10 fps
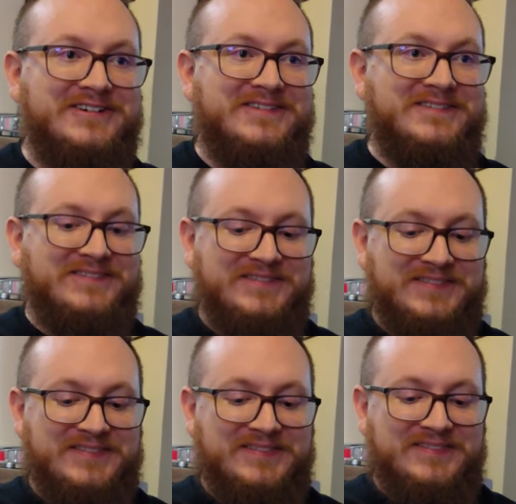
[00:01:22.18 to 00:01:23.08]
R two D
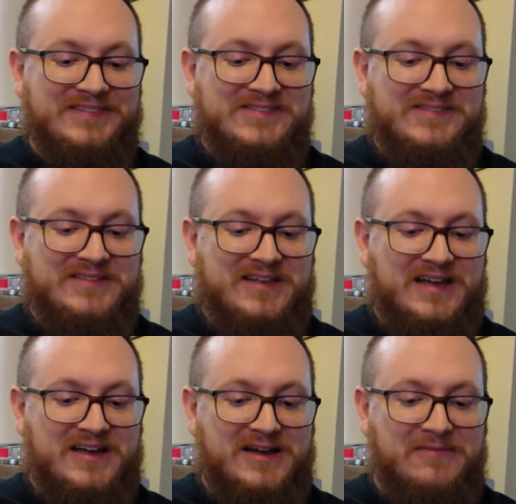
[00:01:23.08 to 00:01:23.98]
two.
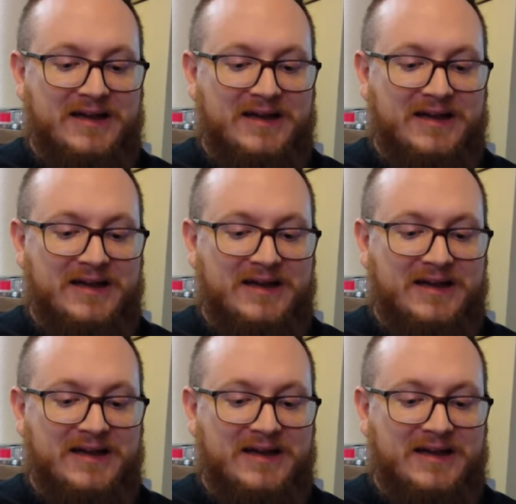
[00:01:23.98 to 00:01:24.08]
Um,